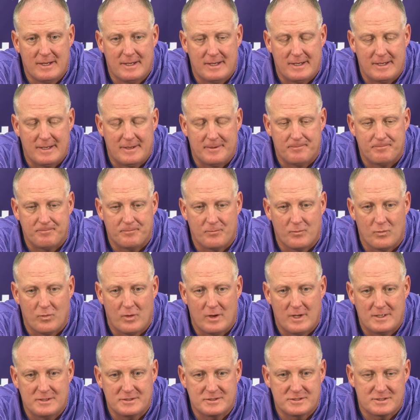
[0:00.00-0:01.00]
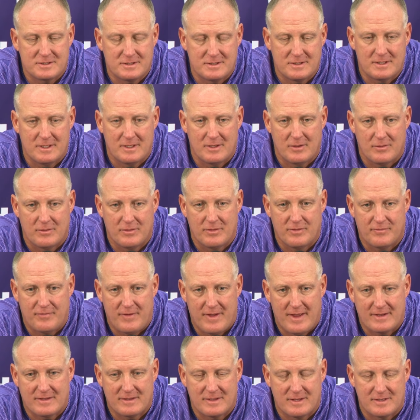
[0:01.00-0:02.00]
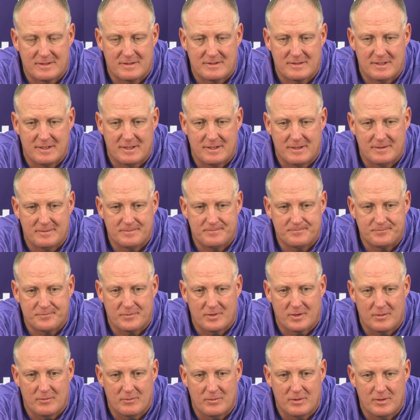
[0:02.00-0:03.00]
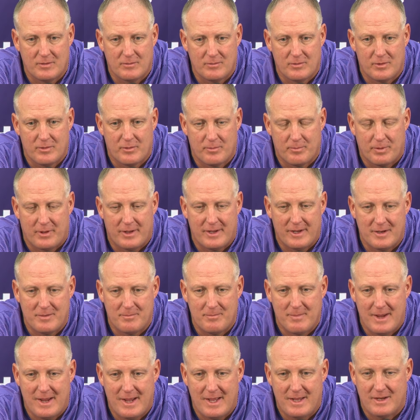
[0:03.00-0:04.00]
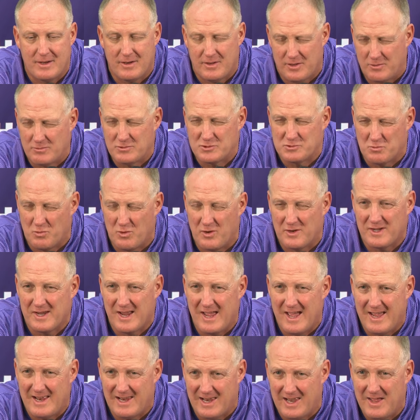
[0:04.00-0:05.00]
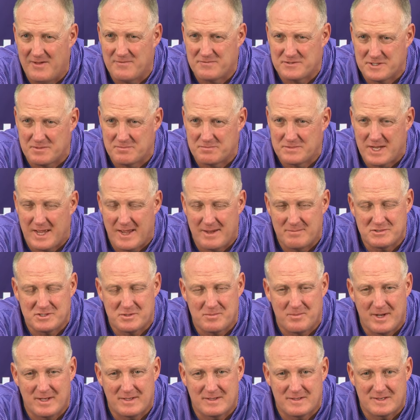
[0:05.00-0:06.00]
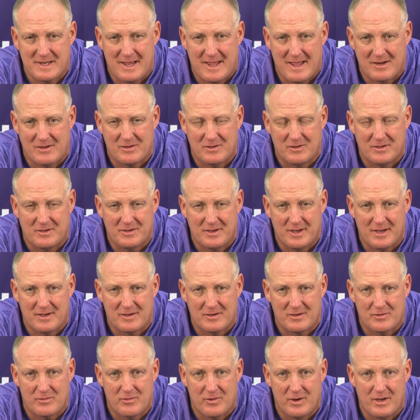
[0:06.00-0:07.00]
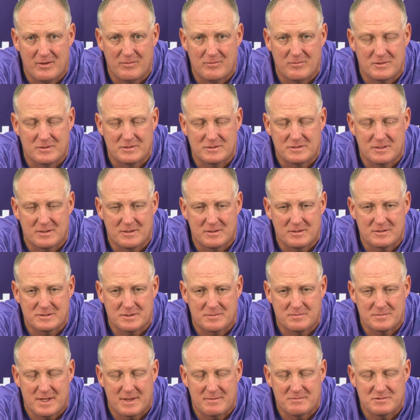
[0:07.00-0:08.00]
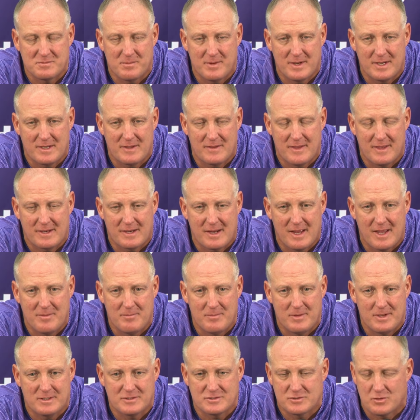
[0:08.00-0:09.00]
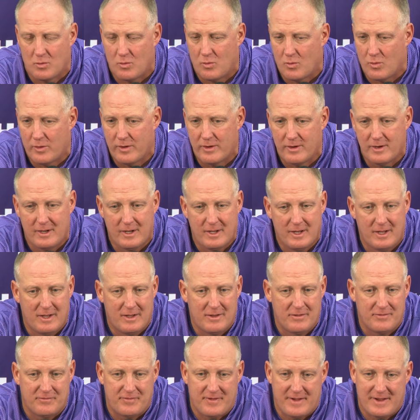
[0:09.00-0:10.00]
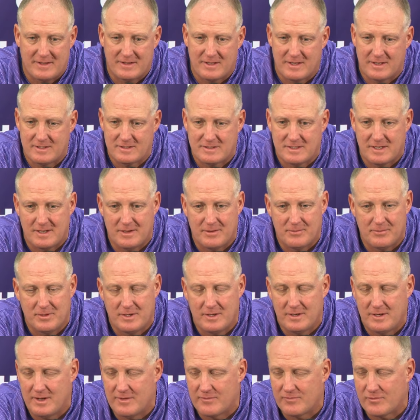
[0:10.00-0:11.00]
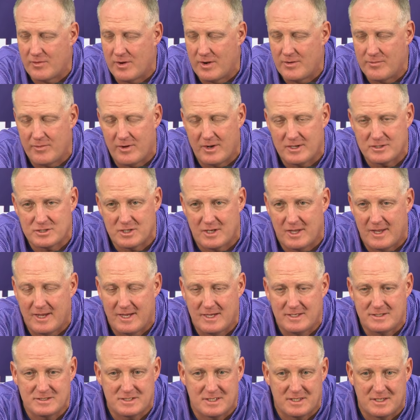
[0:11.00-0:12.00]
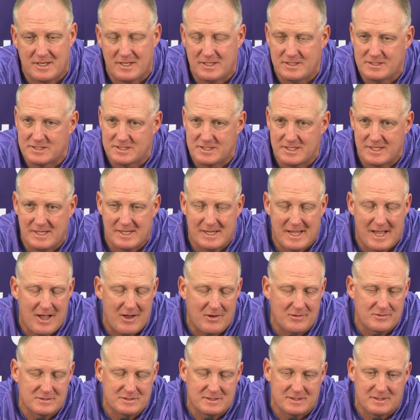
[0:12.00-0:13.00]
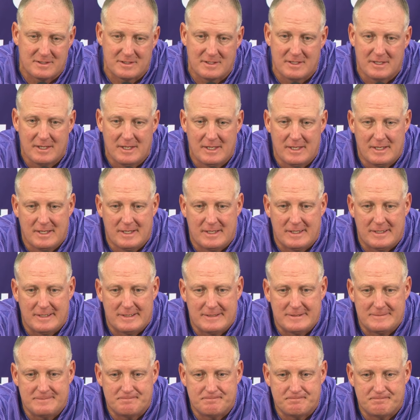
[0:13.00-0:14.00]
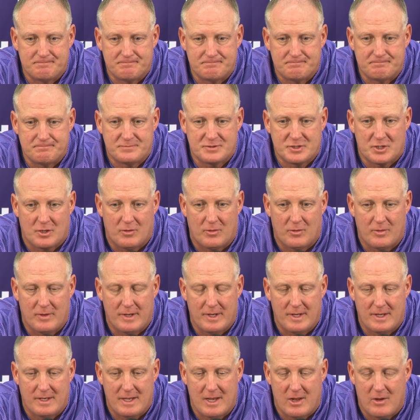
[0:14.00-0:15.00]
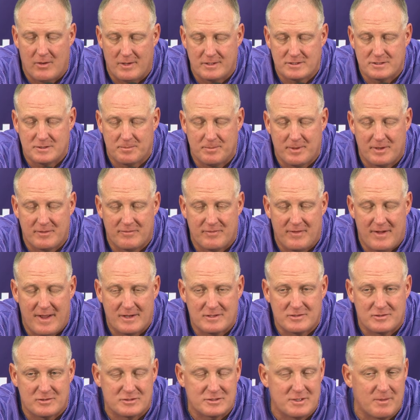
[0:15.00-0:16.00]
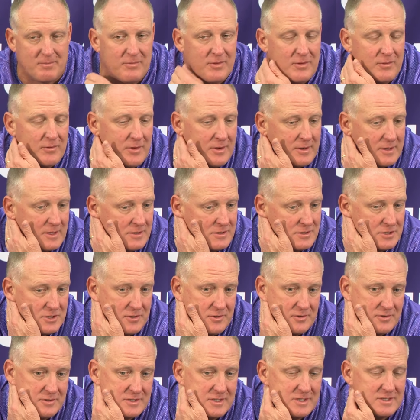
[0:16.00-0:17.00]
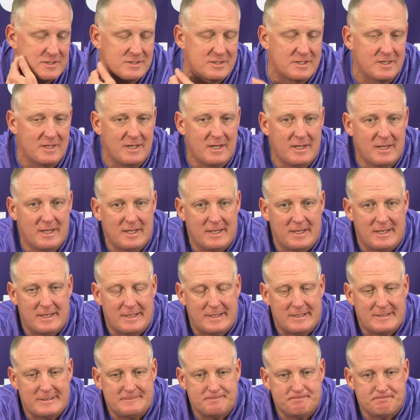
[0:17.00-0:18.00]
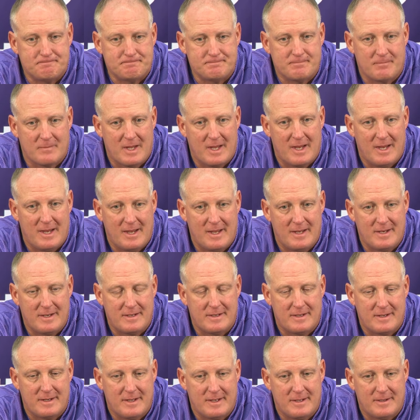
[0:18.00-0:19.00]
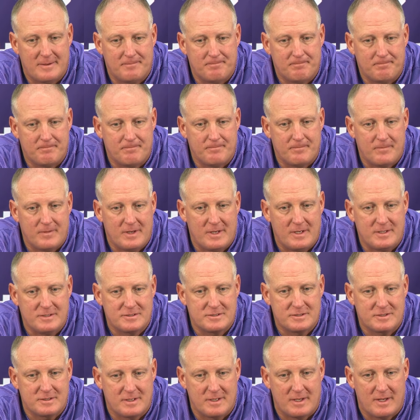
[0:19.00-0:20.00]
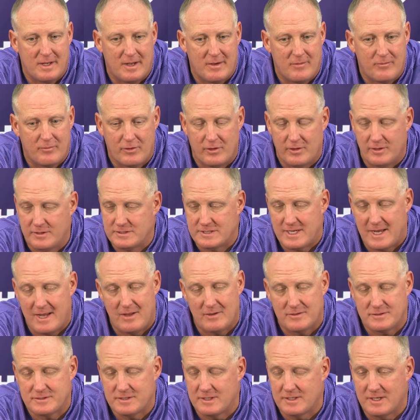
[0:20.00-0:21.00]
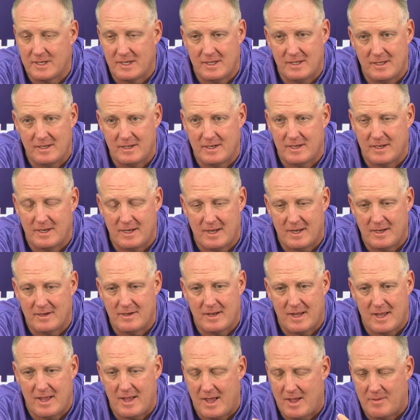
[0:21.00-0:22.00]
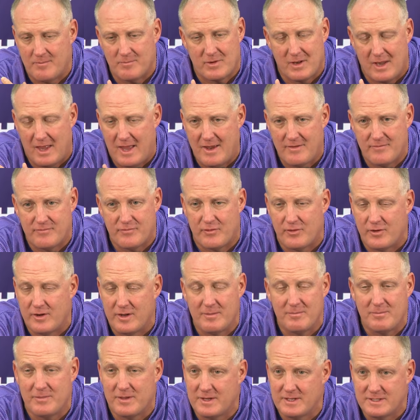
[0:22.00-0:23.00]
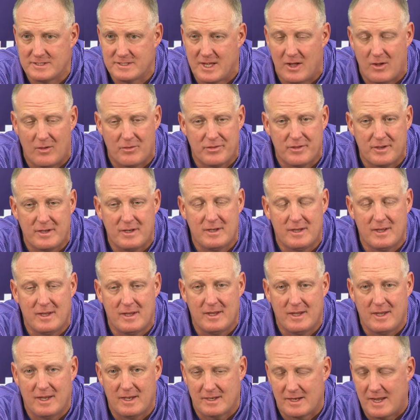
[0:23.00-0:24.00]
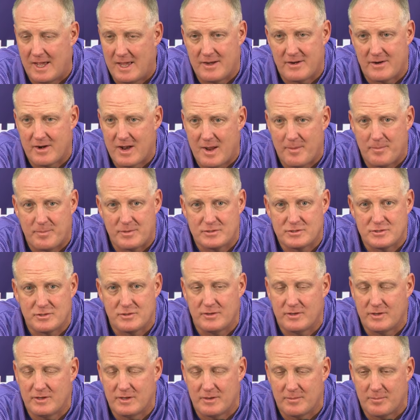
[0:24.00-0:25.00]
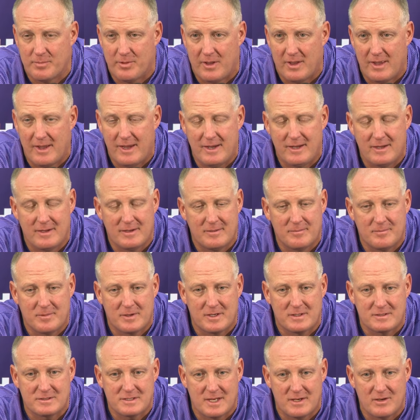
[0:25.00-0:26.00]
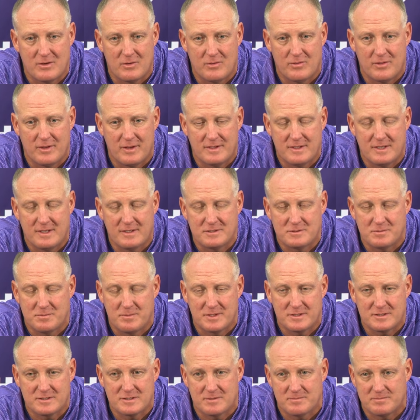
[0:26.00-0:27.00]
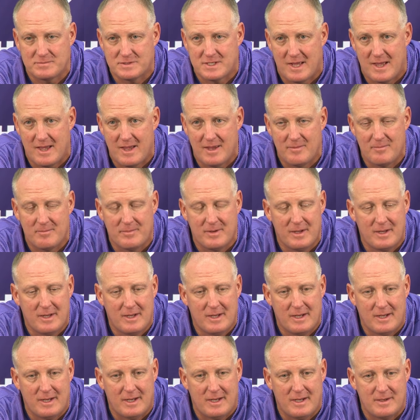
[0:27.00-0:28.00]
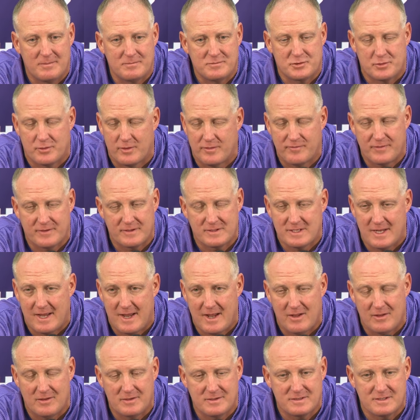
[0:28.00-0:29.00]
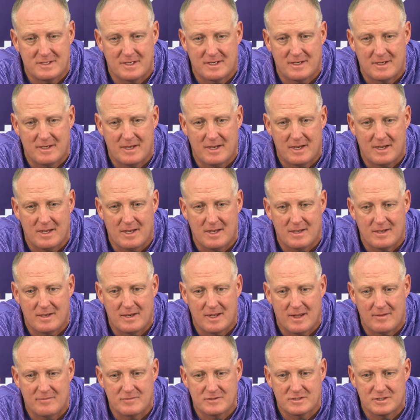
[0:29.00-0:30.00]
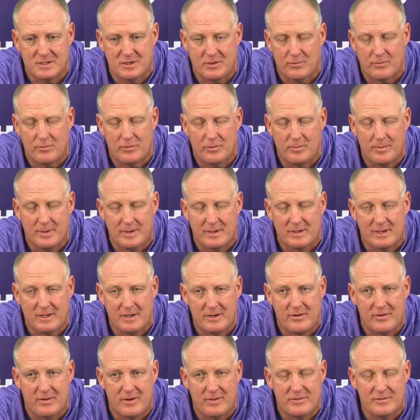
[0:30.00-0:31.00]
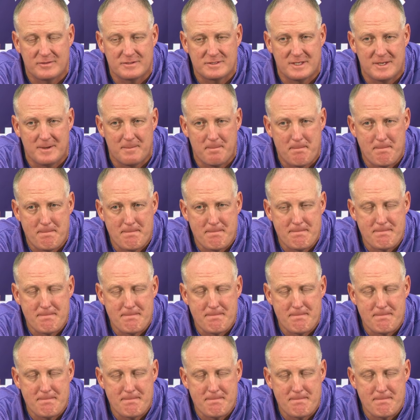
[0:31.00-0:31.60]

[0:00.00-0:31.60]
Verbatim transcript: Um, was you know the fact that um, we we were playing man and there was one guy left sometimes to make the tackle and, and Greene was sometimes making that guy miss or the fact that uh, we didn't have great rush lanes and he'd sneak out and um, so it, no it's a big factor something that concerns us um, and um, he's a really talented kid, and, and, I'm glad for him that he's healthy and gotten an opportunity to play because I know that he's missed some time. Um, terrific talent, and, and obviously a real big leader on their team.